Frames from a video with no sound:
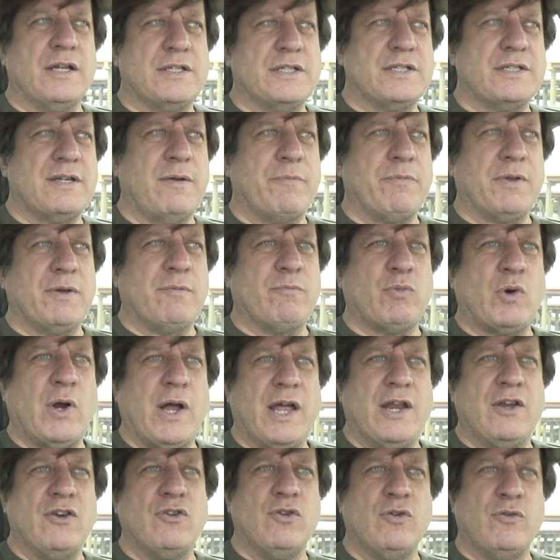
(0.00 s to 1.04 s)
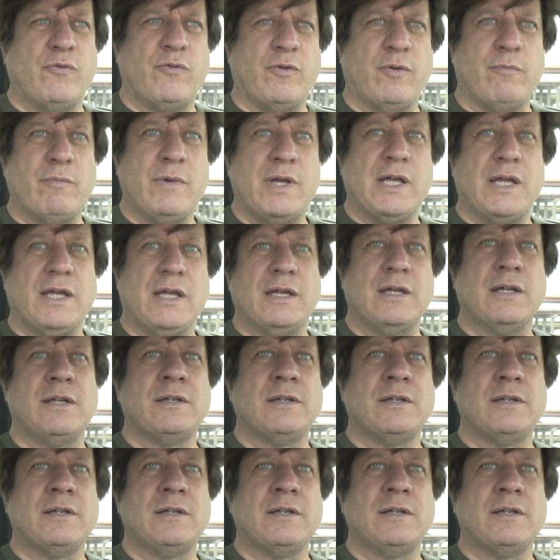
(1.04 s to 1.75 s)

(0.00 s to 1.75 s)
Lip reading: It's something brand new for me.